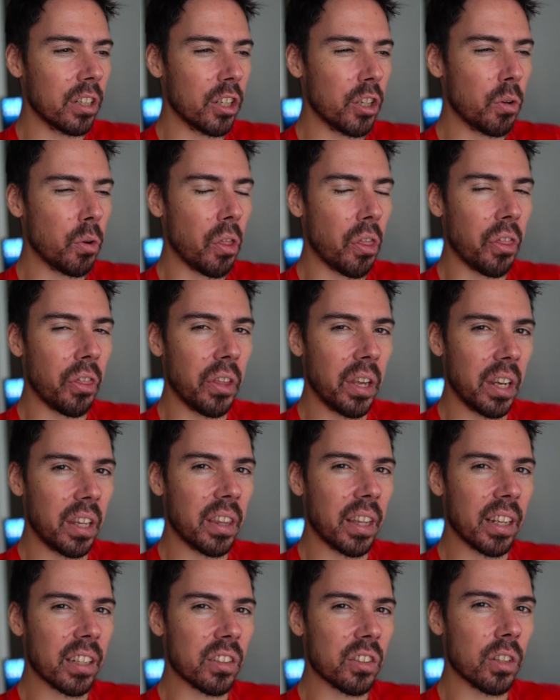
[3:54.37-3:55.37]
You'd think
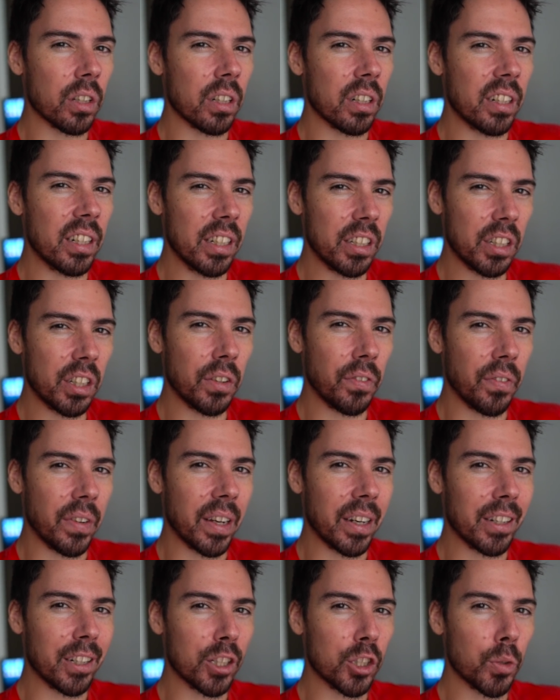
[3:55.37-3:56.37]
that's a
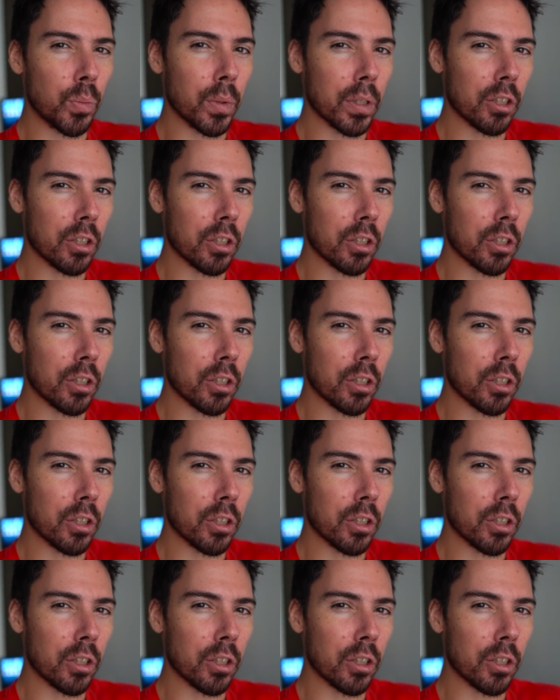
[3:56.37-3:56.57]
disadvantage,